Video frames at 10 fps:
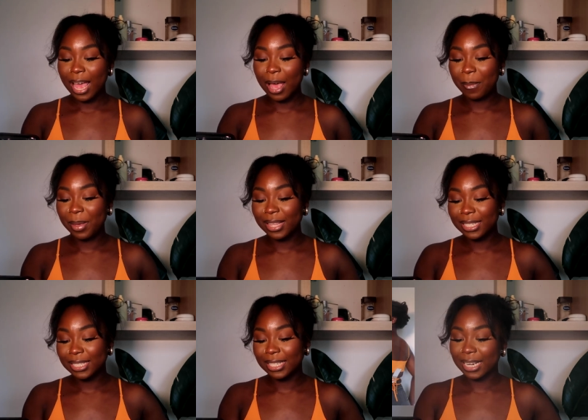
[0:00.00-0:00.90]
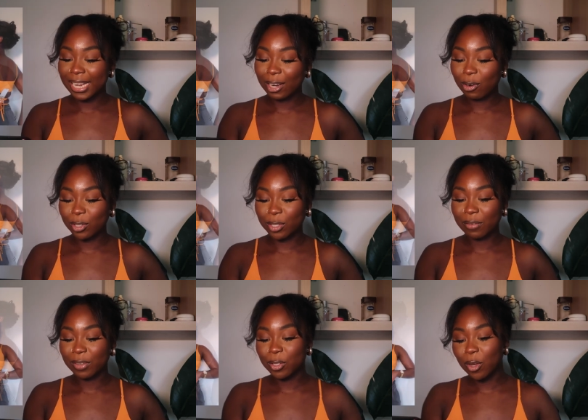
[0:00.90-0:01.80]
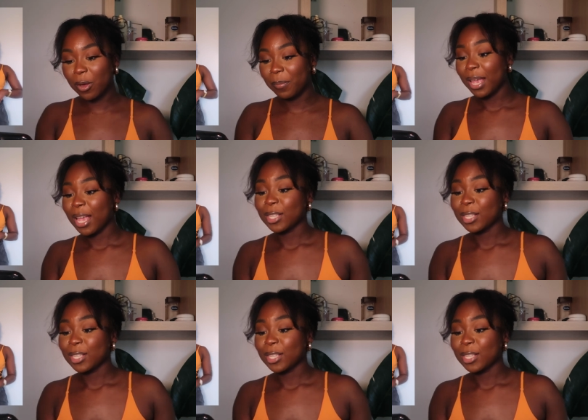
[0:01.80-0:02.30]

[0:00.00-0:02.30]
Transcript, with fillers: Um, and this is the knit crossover top.